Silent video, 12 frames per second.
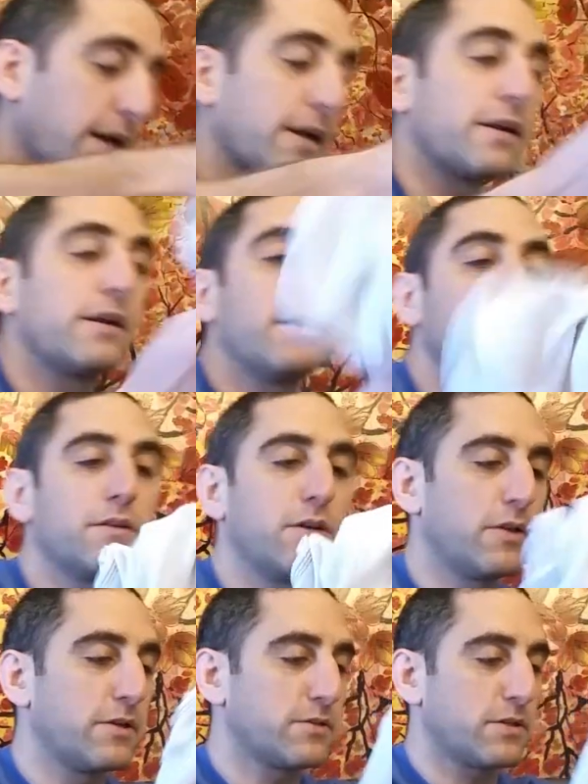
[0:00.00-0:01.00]
got another,
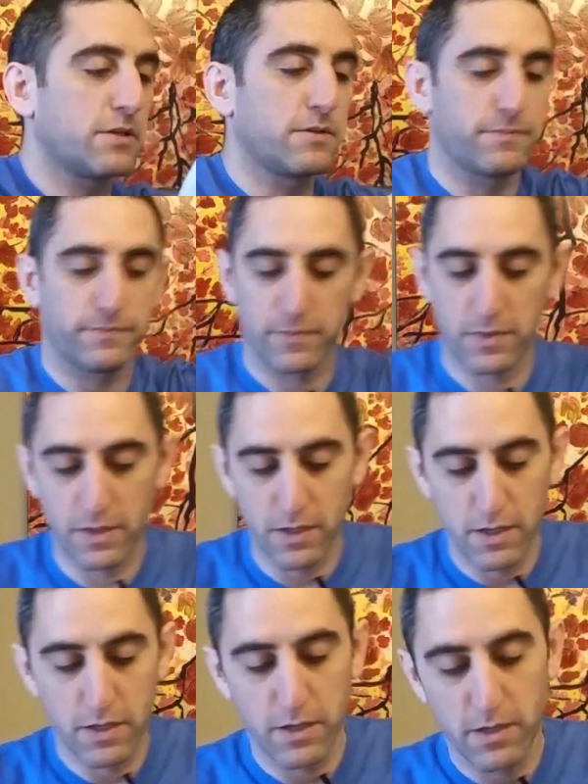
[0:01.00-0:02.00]
those are
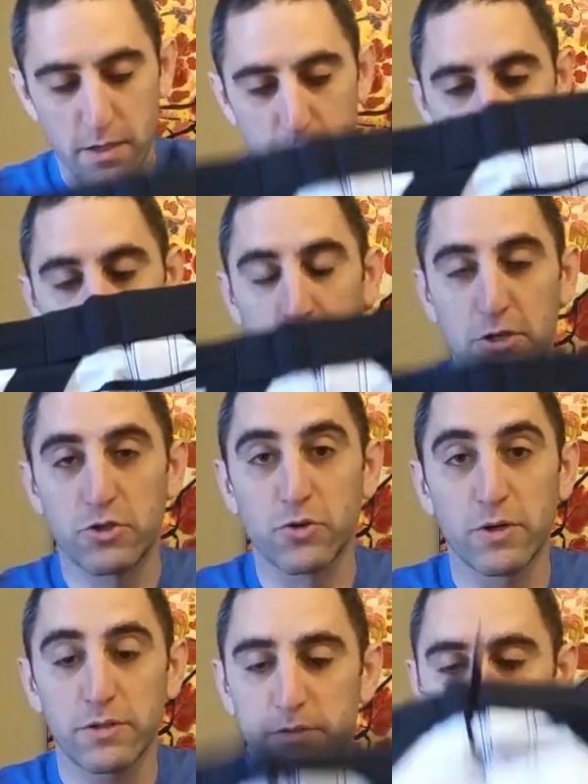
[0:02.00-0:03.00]
no gi
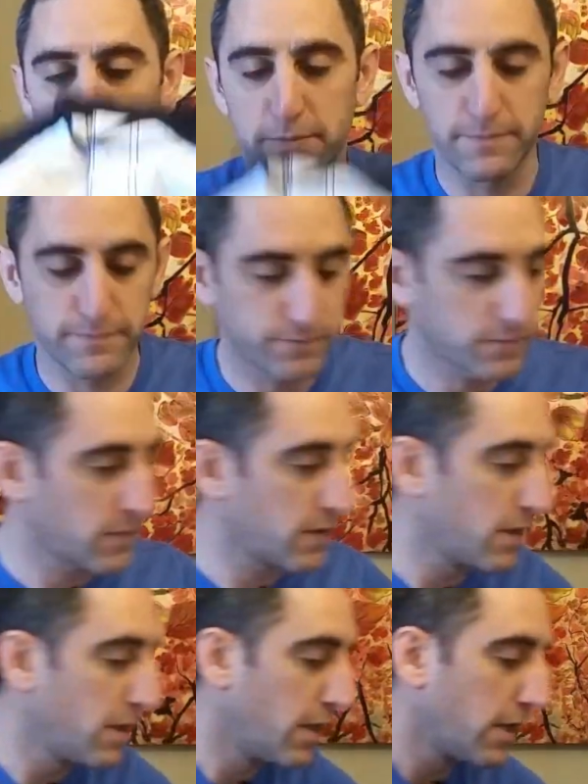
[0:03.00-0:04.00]
shorts.
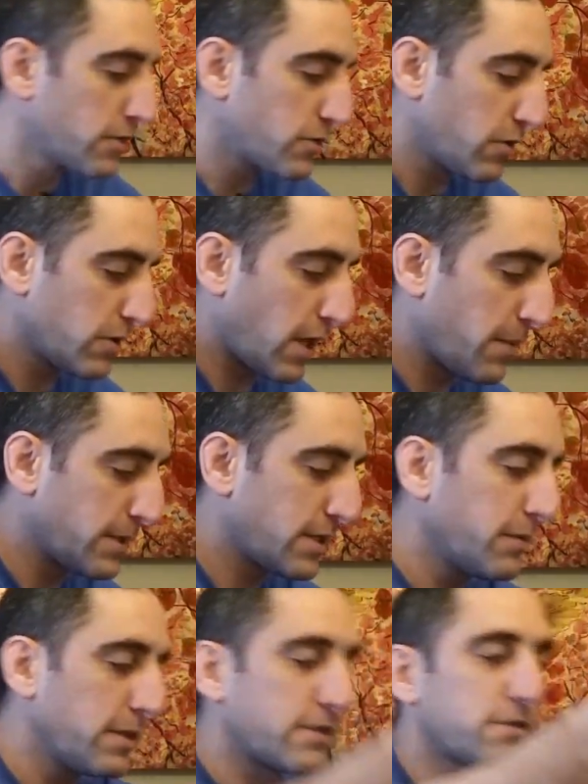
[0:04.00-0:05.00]
So, I mean,
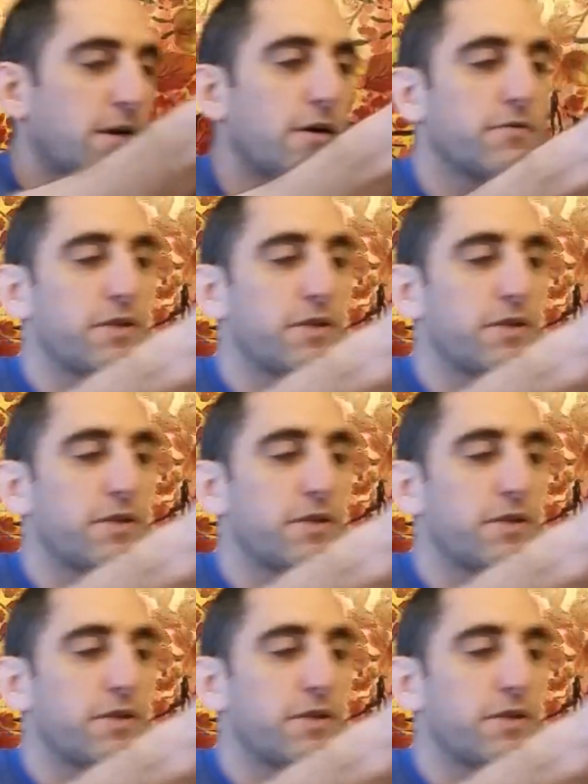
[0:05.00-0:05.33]
some of this stuff,